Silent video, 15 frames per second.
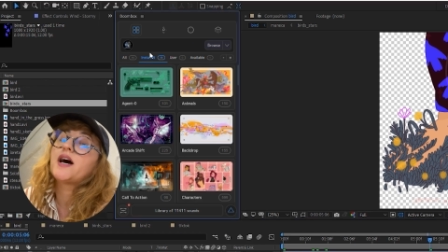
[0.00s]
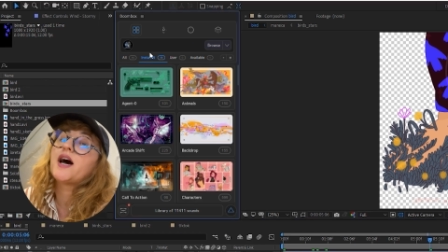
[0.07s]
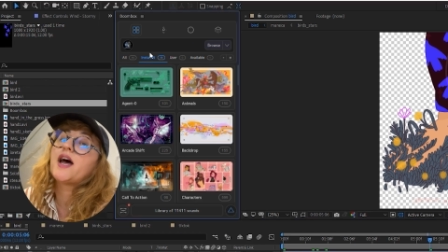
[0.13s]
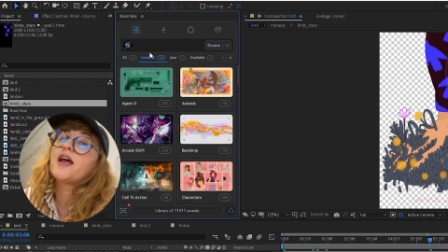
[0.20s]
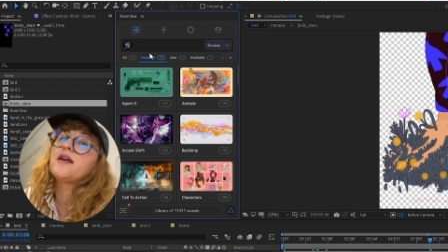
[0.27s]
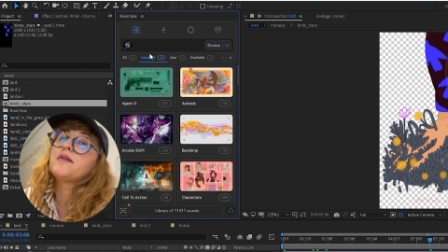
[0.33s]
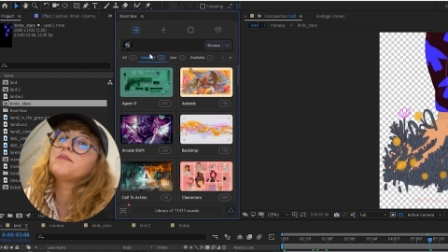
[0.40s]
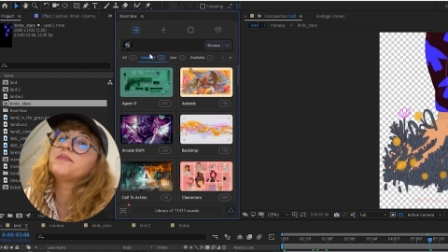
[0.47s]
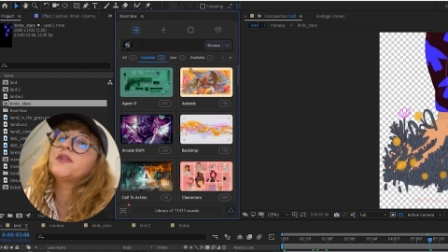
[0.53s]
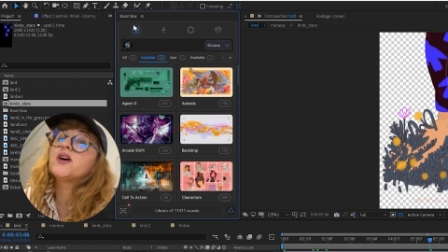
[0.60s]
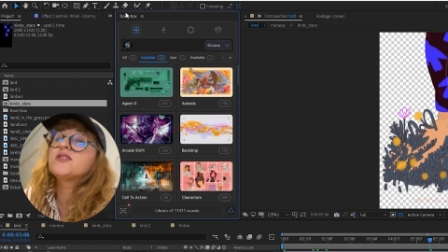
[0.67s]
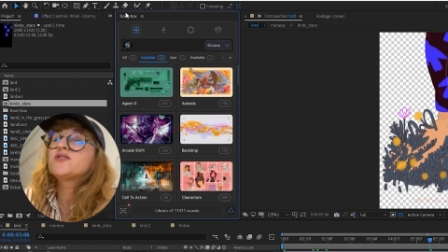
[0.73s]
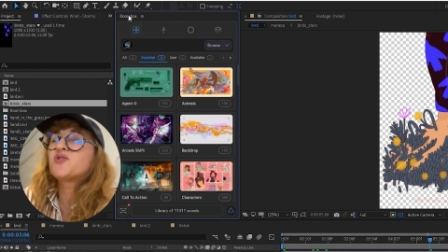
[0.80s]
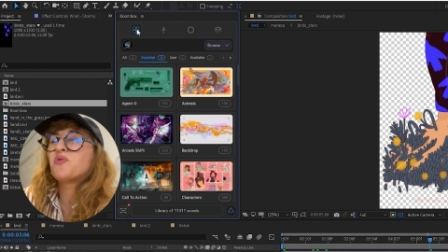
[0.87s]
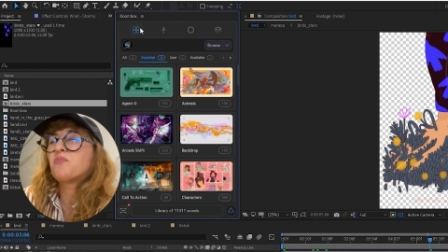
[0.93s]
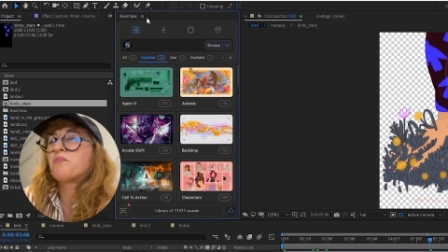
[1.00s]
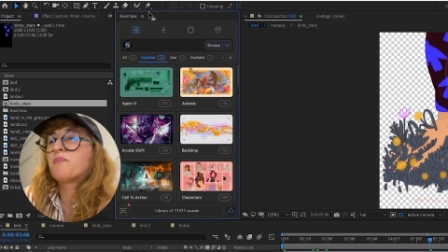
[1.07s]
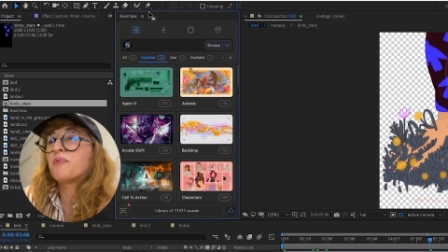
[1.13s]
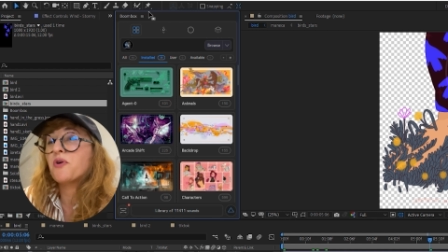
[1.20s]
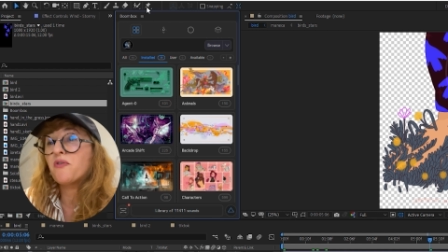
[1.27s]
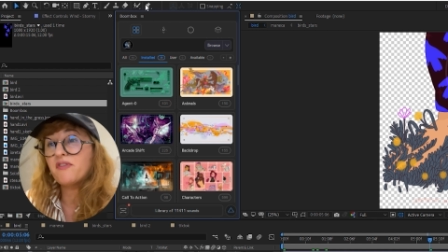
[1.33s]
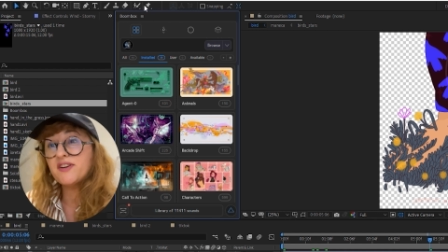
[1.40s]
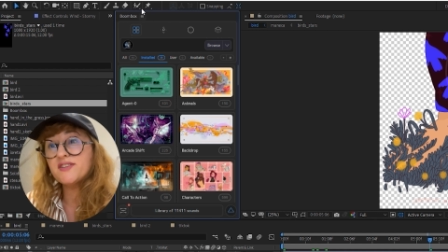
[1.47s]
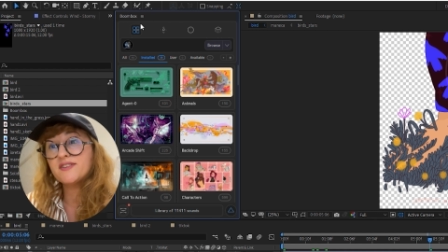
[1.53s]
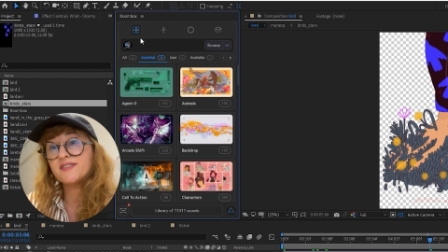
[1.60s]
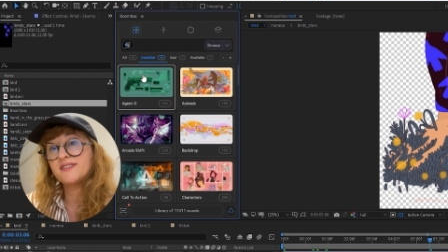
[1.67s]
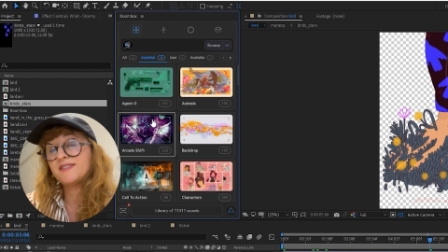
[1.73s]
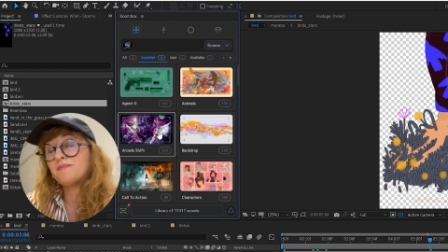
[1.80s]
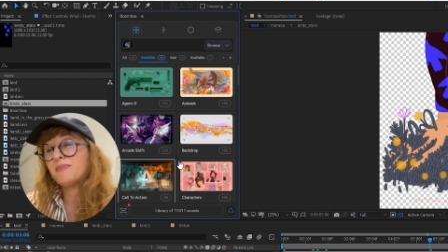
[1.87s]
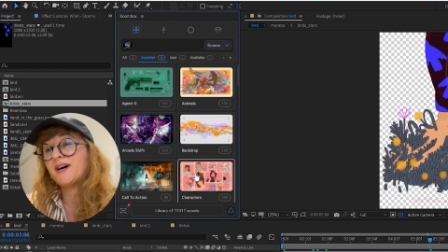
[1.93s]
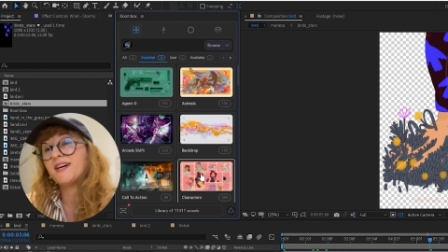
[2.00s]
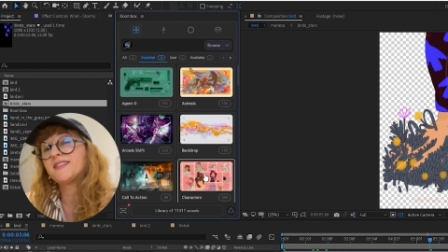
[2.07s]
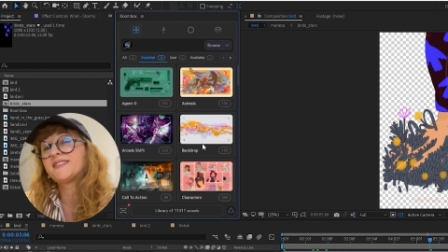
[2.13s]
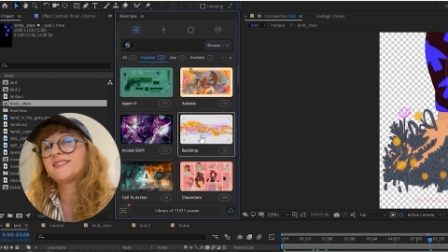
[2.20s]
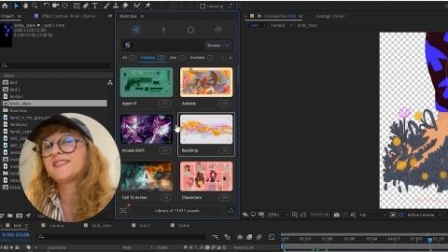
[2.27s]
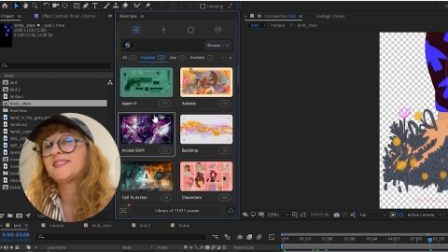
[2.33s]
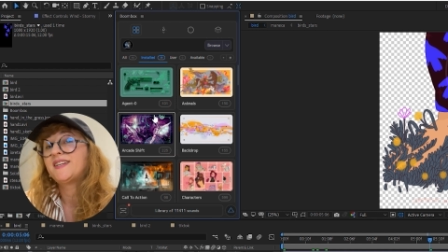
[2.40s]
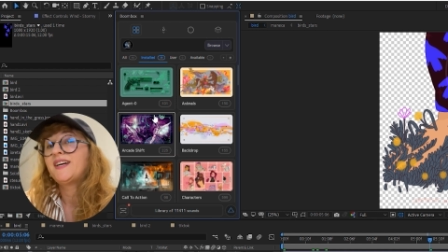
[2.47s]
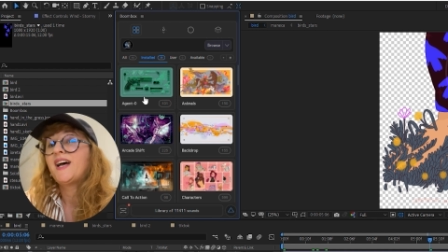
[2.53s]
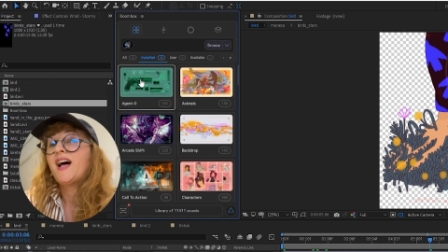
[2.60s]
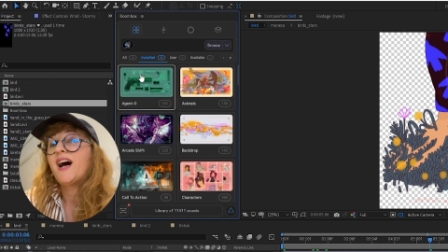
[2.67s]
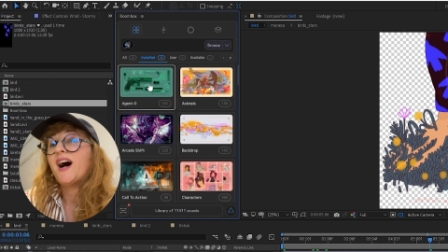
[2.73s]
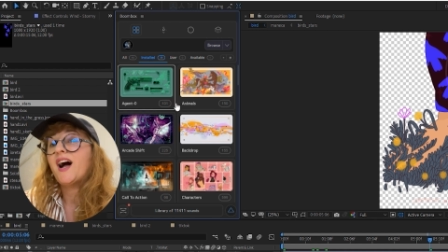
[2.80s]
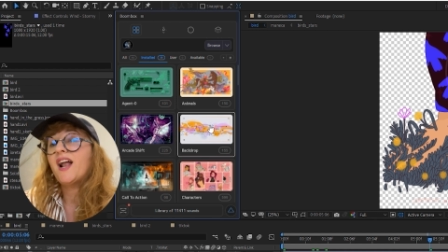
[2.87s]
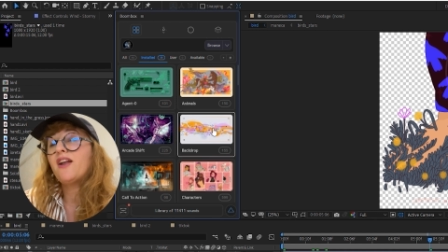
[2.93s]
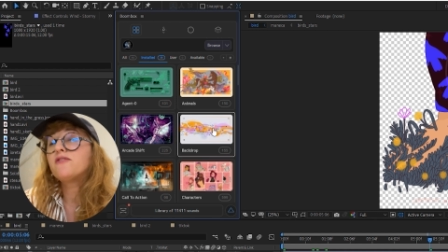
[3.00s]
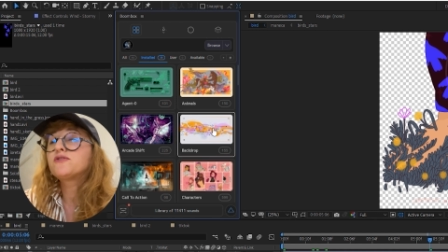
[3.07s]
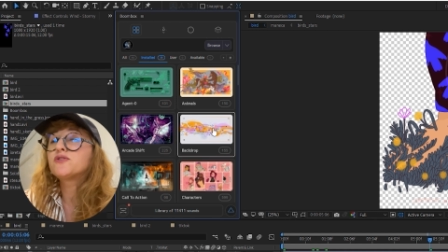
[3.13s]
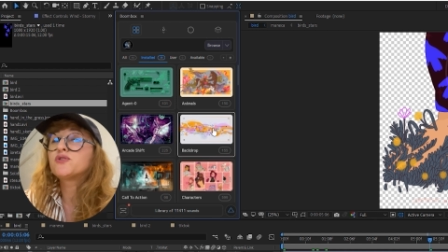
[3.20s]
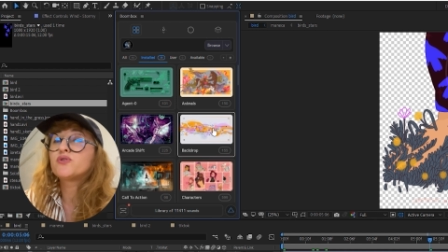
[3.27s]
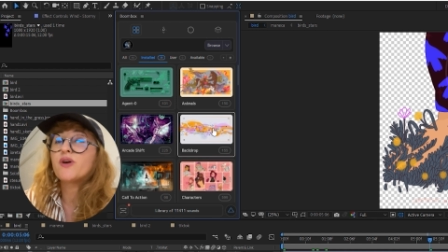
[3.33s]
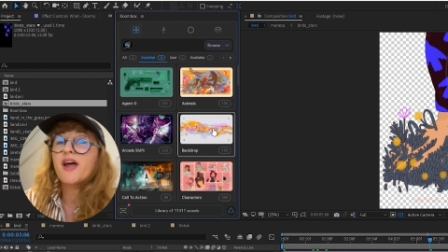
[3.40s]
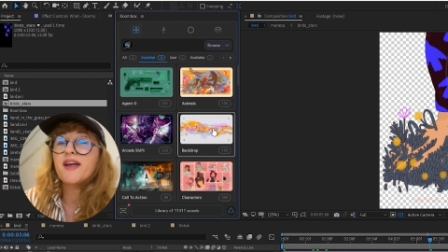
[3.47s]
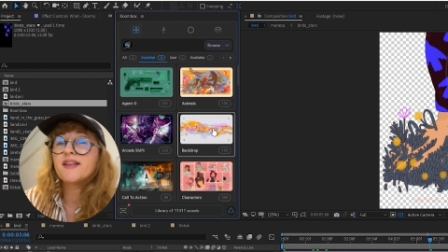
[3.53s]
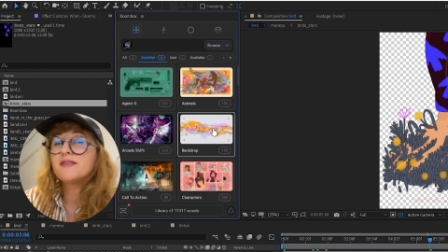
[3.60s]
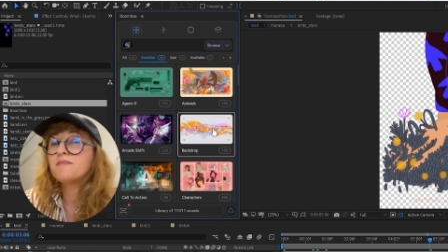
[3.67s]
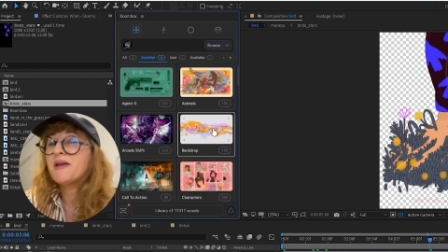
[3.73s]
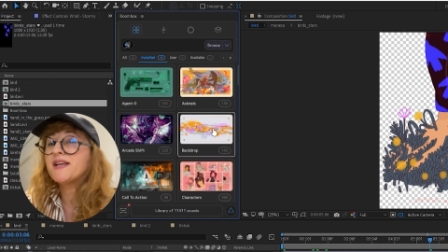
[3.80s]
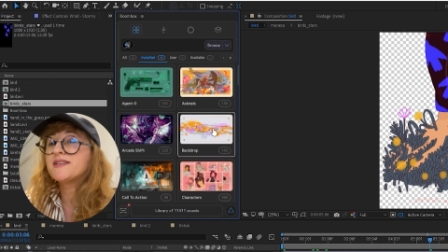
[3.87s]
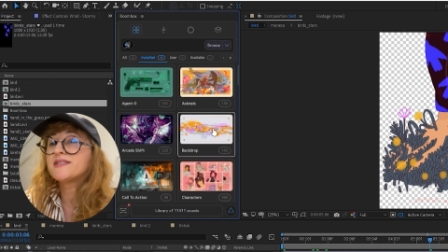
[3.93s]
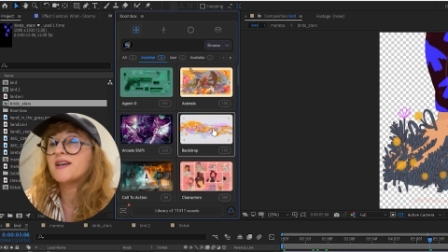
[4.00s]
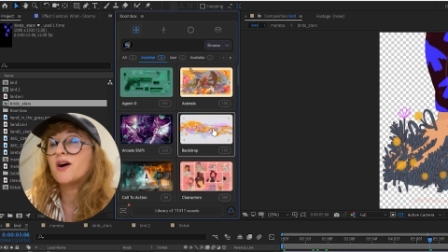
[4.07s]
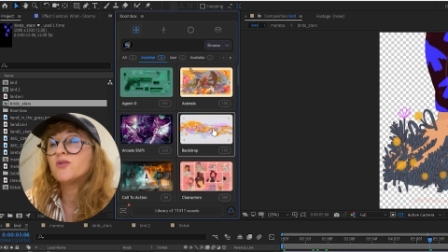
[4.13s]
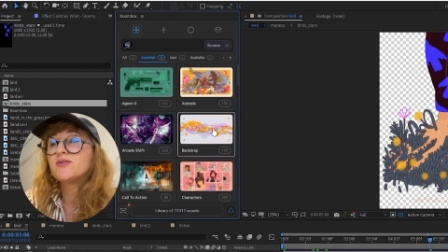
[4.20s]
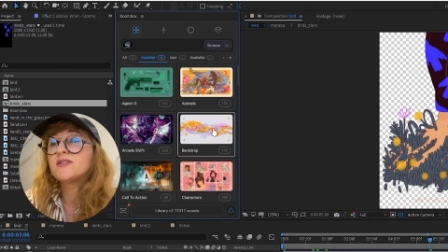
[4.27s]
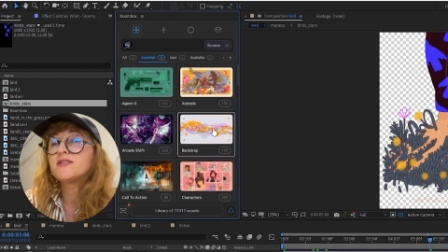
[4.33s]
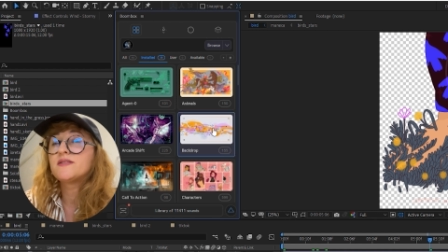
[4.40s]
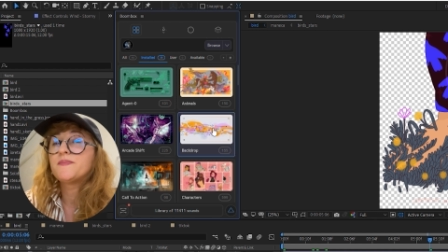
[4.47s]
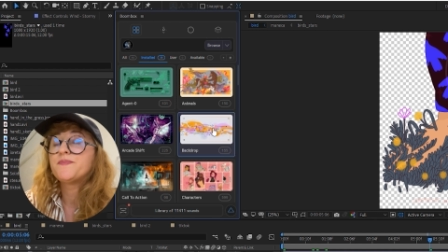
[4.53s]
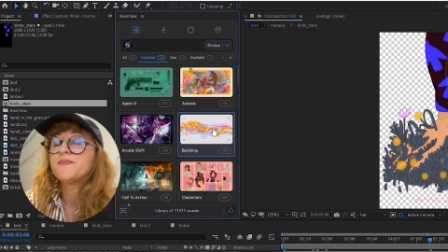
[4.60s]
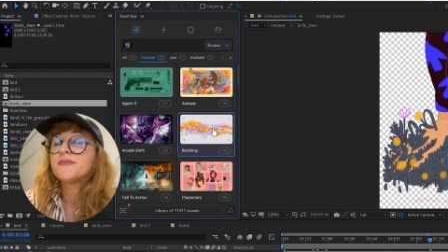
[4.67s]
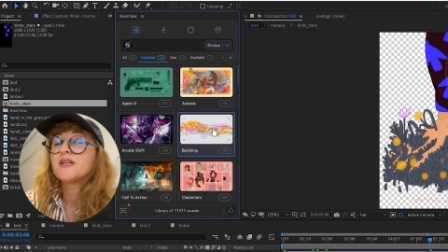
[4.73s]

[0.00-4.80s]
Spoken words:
I'm not so professional, but I love to try and mix sounds